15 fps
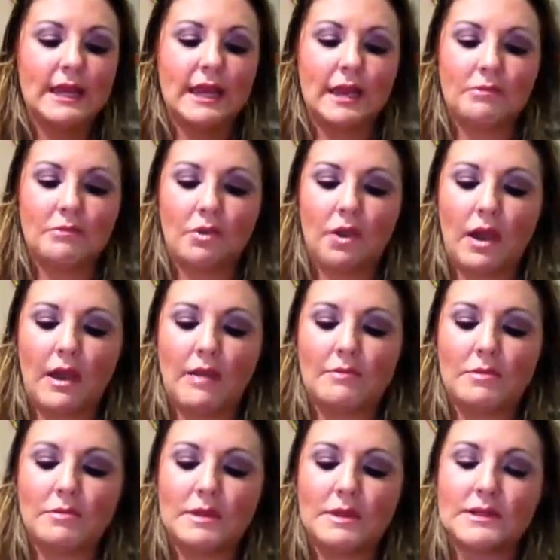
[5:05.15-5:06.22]
and
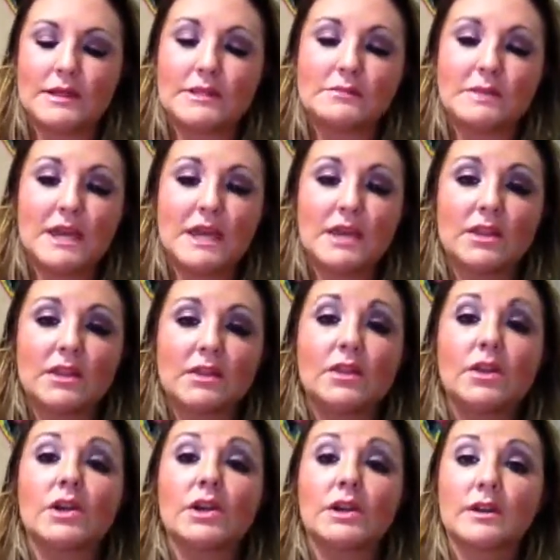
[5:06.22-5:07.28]
primed, but it does make it
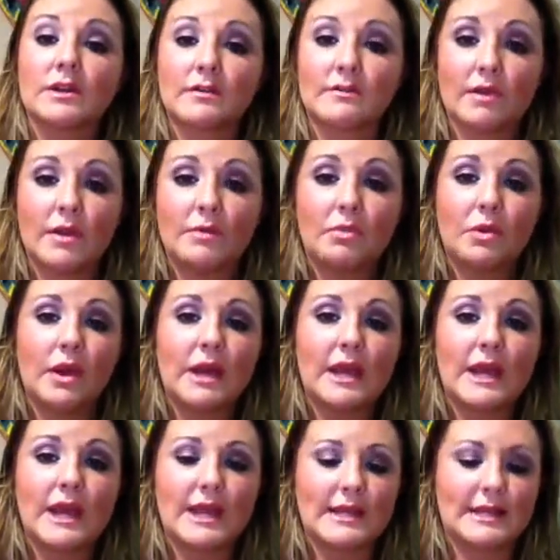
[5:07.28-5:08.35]
look very
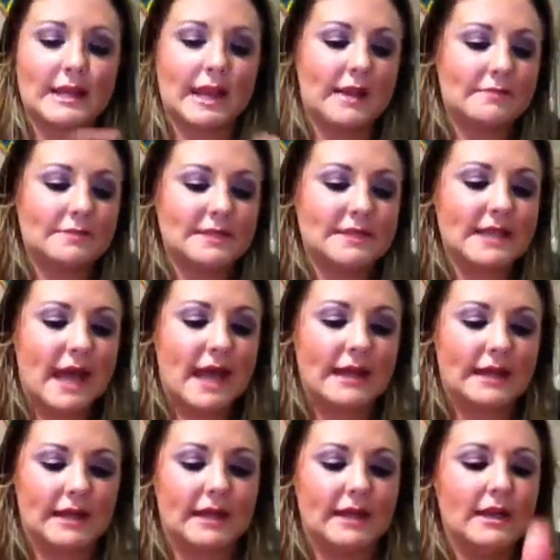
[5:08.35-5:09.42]
pretty and
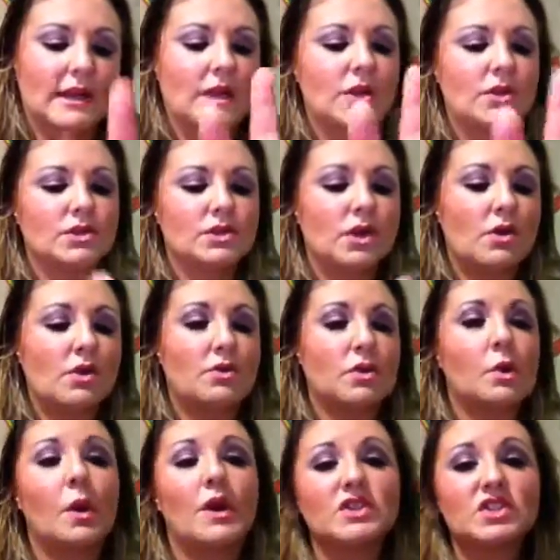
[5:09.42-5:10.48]
satiny. So the
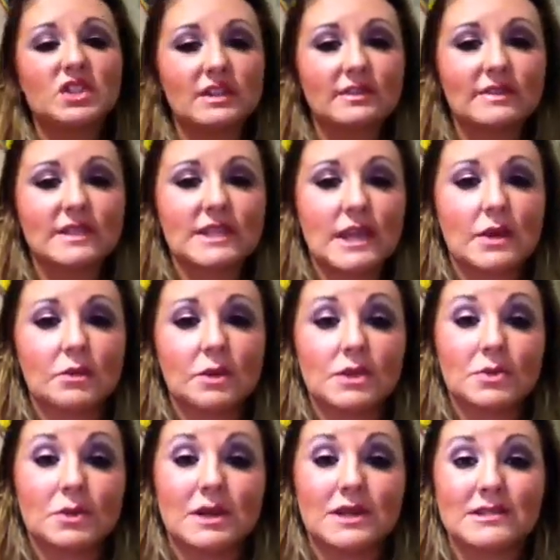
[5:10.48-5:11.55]
question of the day,
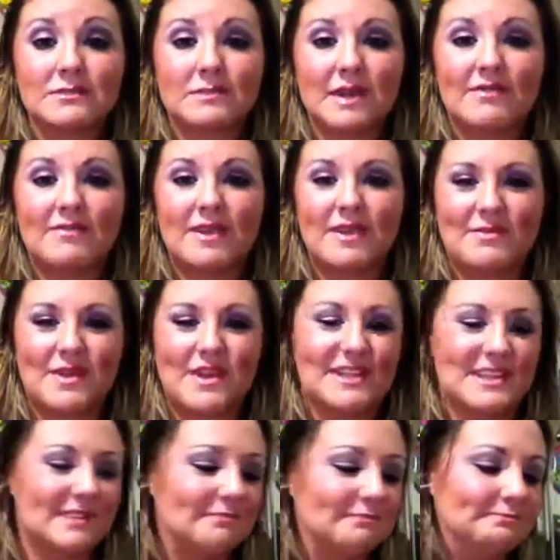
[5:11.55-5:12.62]
which one is my favorite?